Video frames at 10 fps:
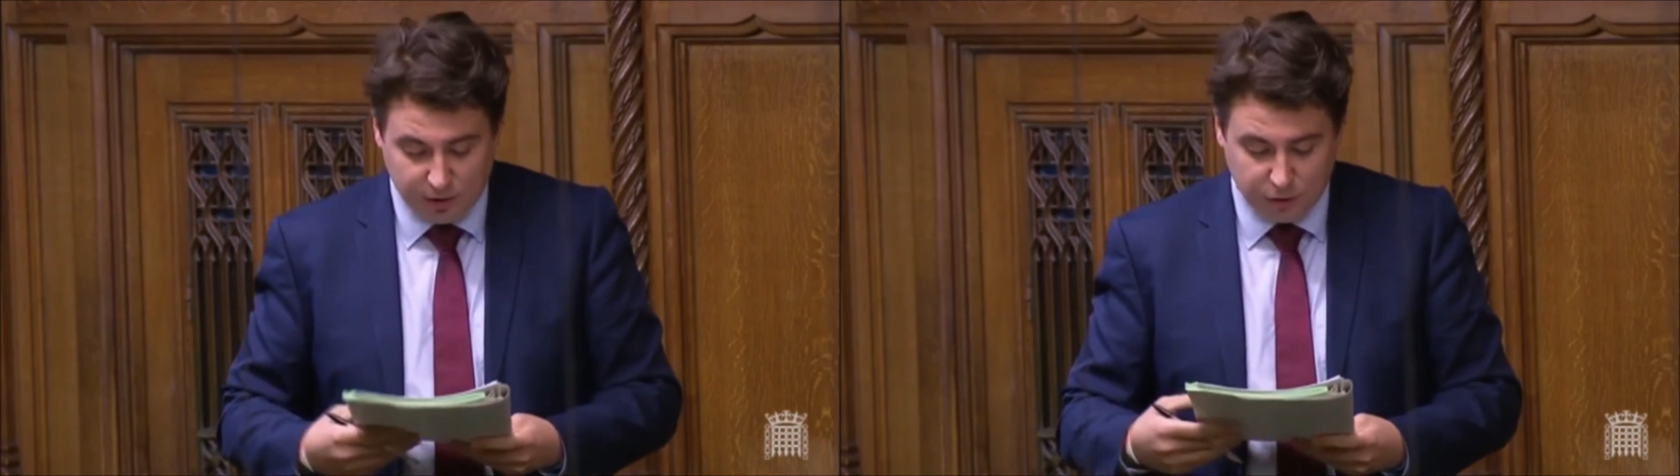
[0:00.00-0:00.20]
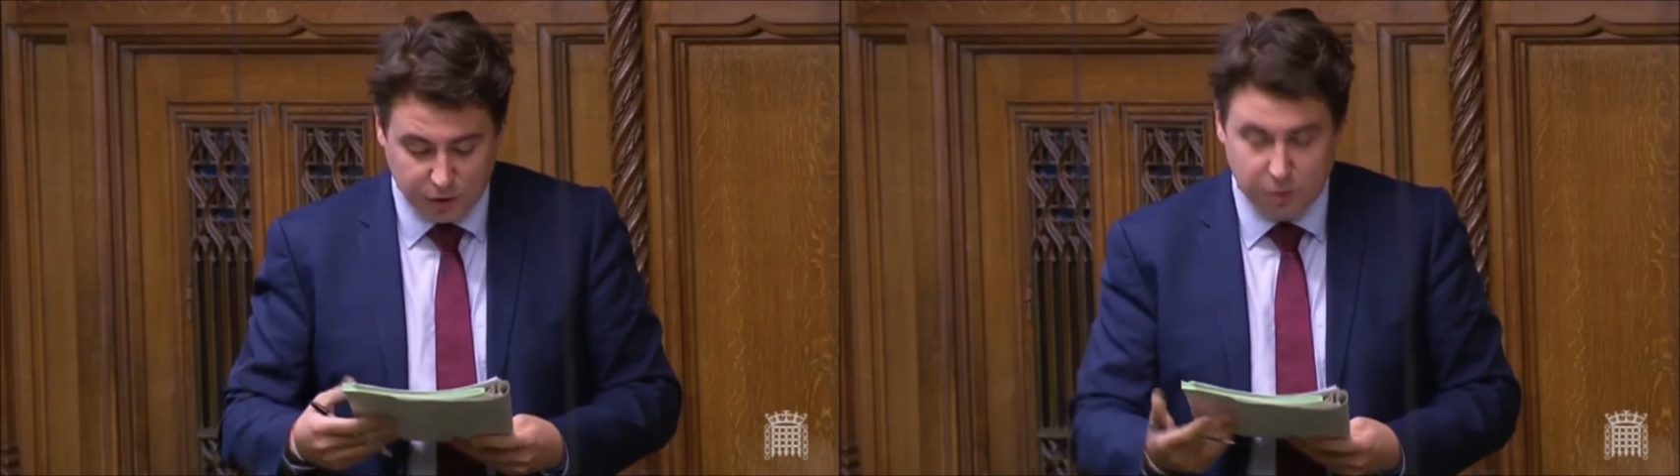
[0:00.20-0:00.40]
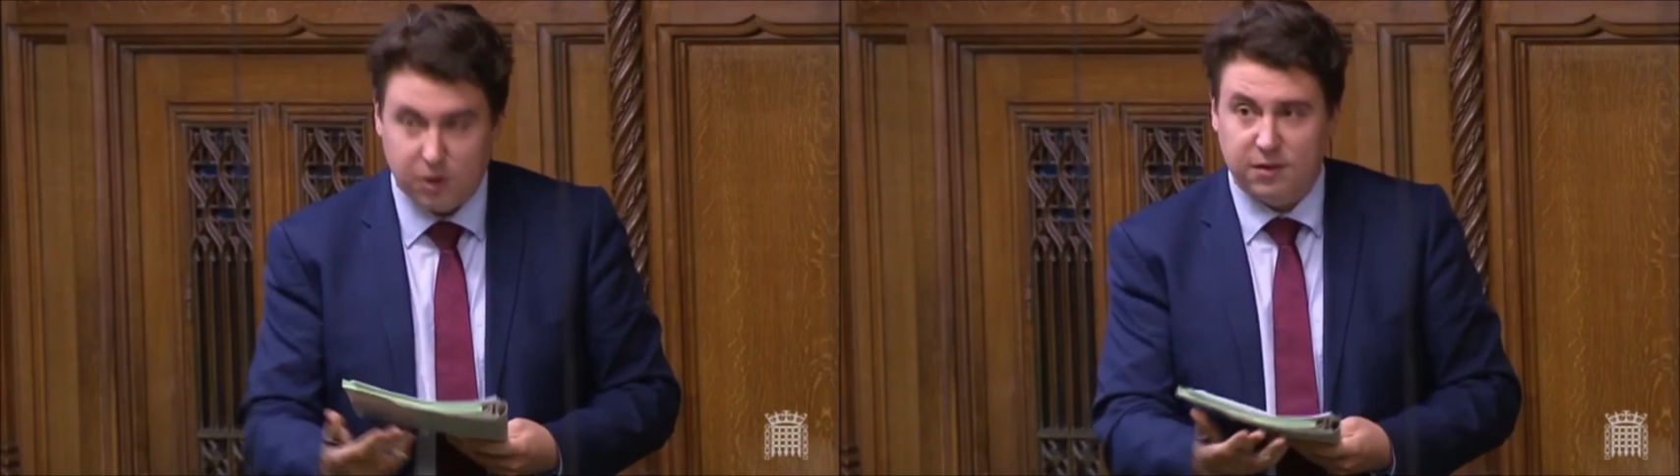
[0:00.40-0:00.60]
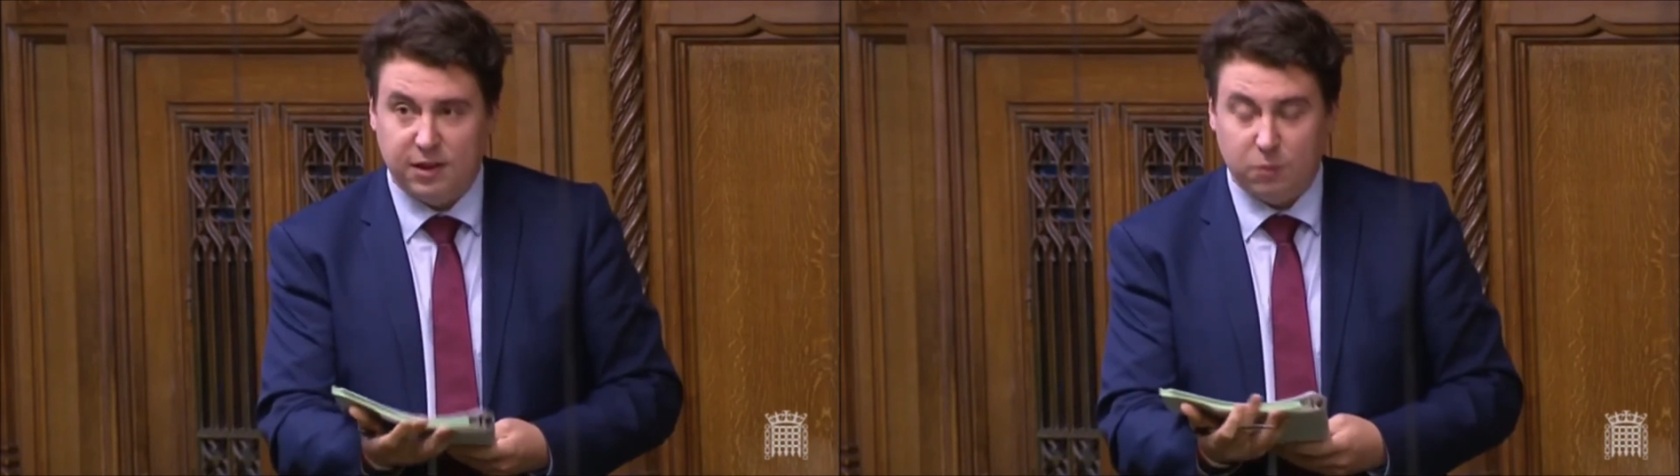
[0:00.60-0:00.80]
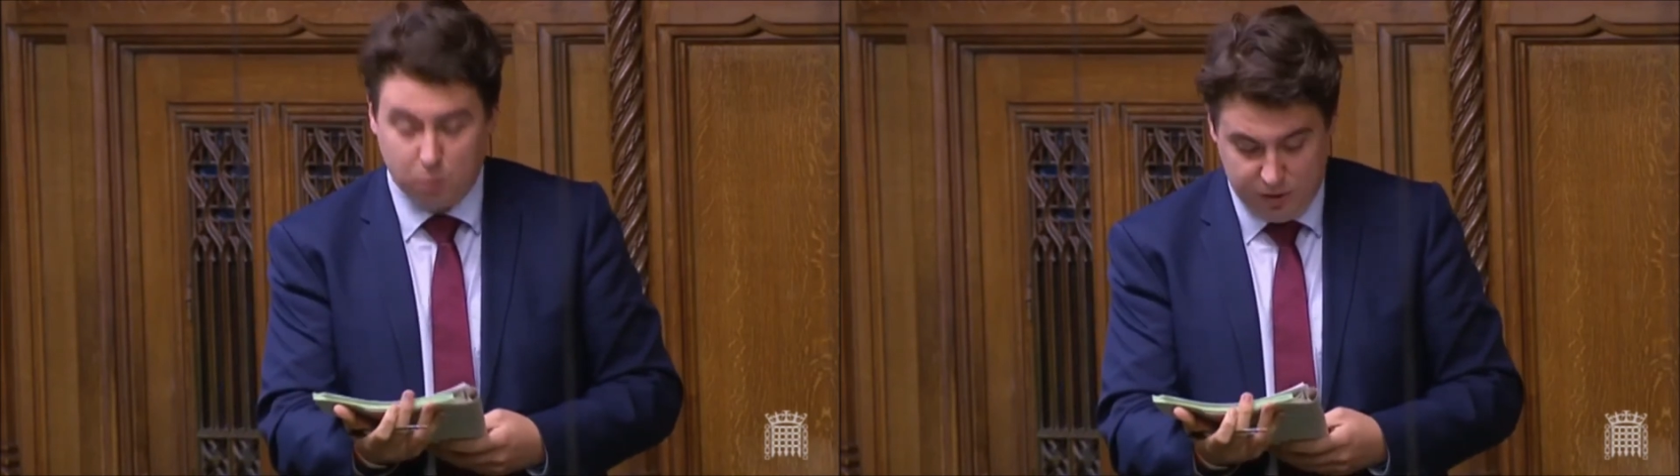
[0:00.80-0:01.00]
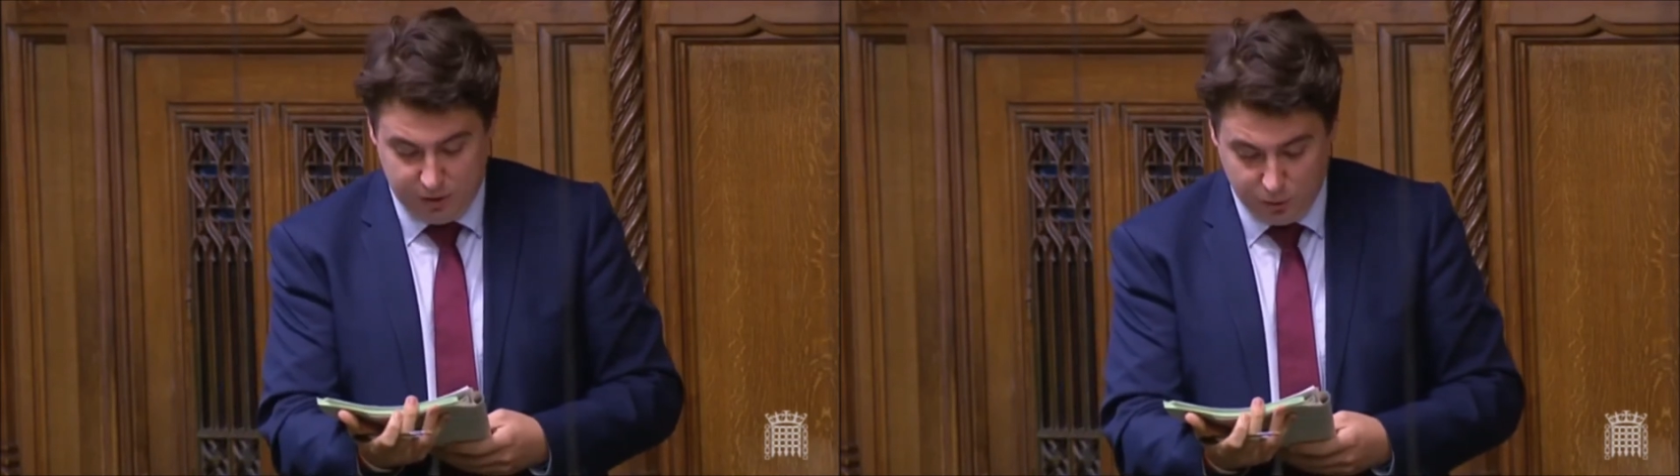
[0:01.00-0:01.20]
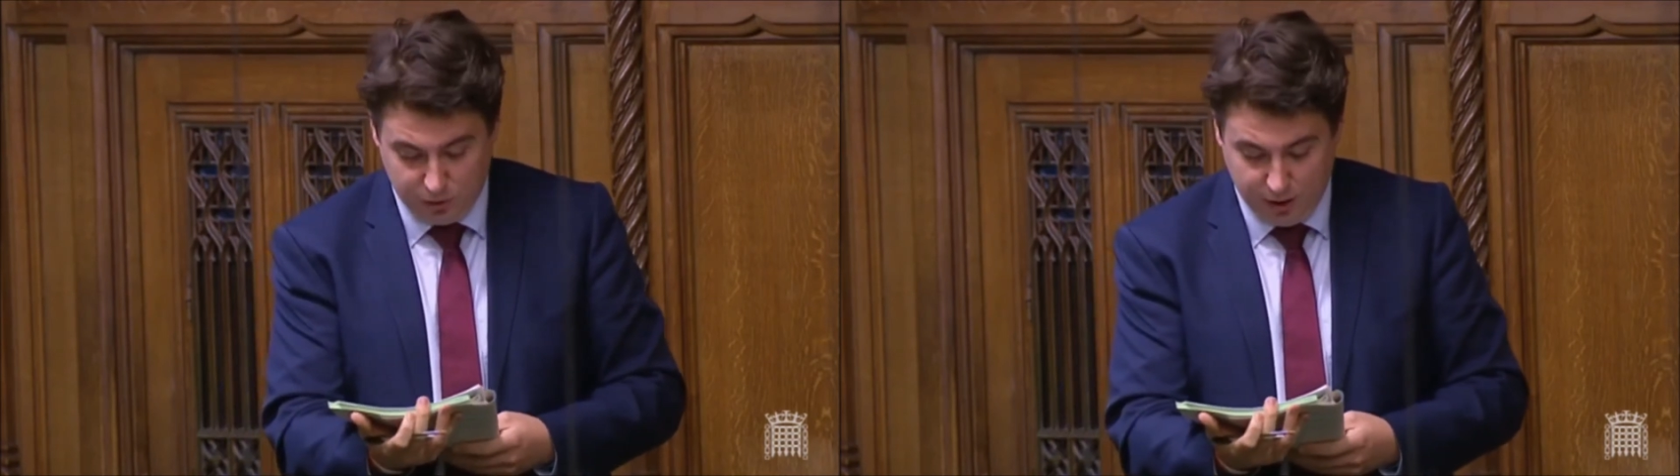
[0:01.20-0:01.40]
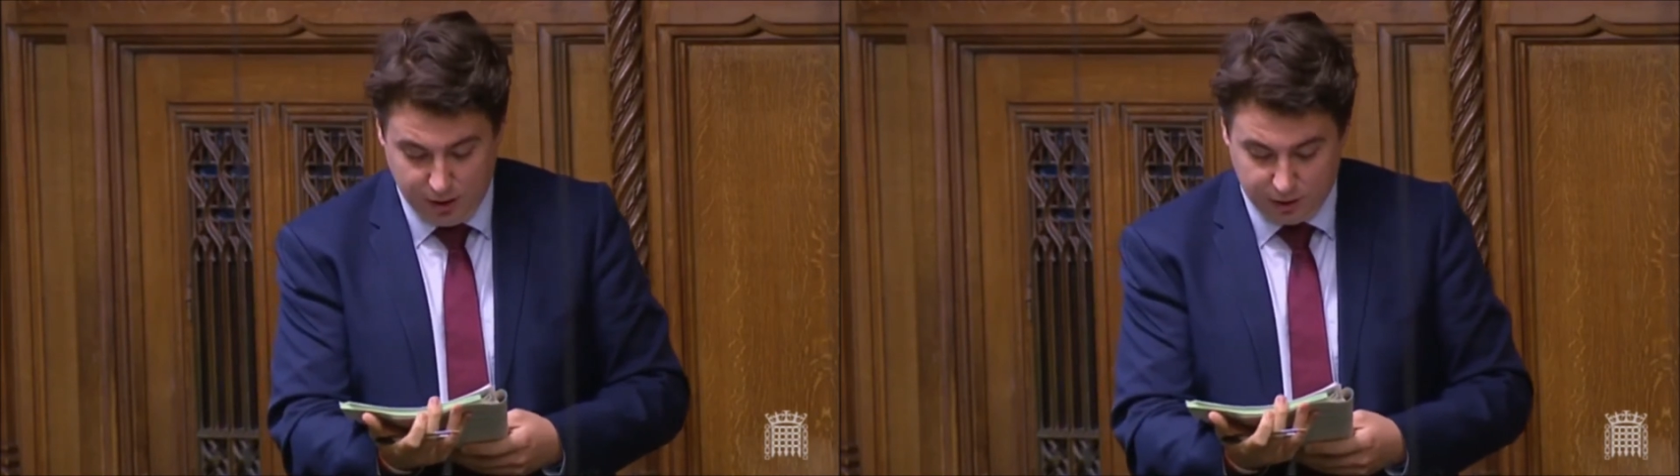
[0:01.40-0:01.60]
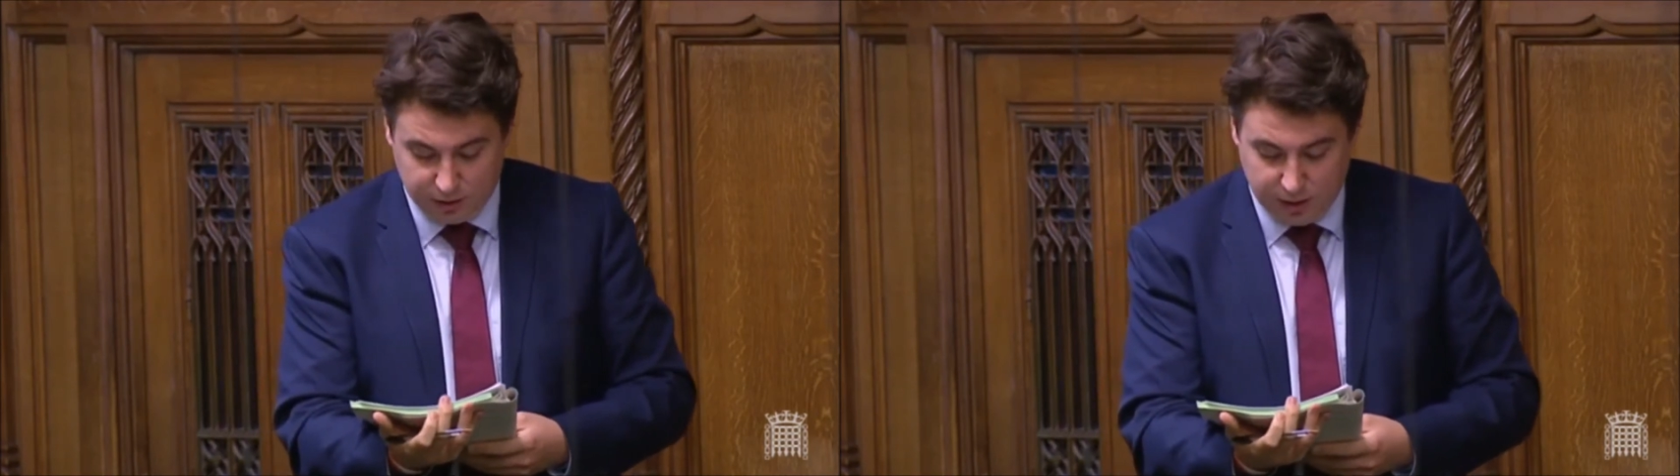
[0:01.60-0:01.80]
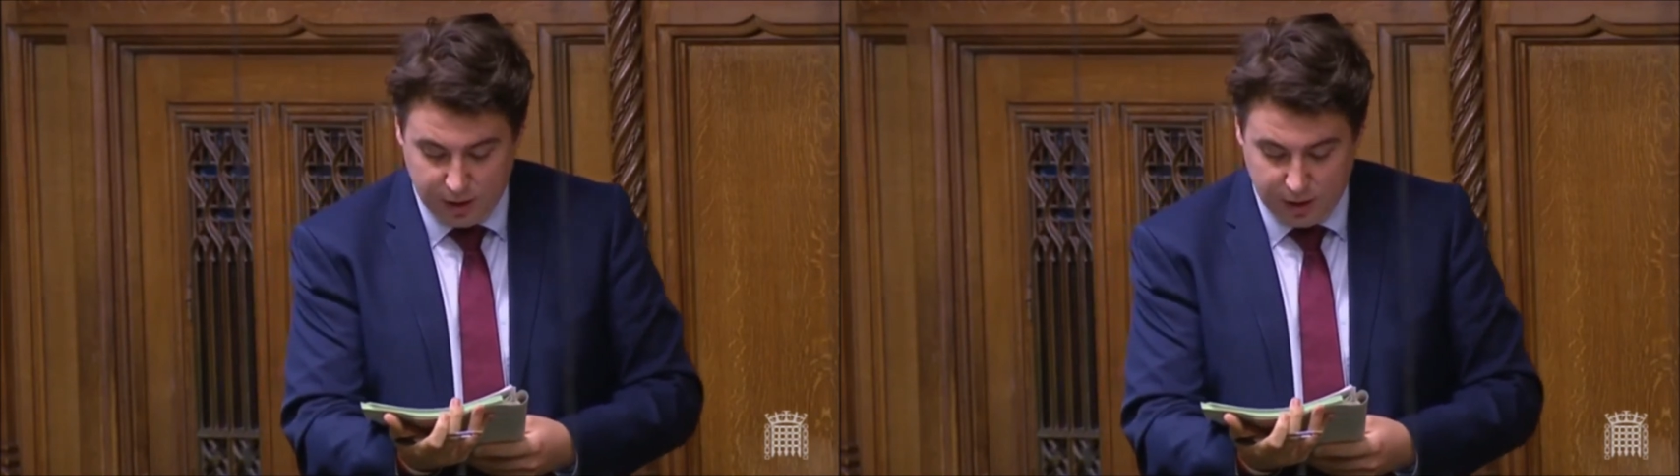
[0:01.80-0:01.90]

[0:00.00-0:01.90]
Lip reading: communities within Northern Ireland.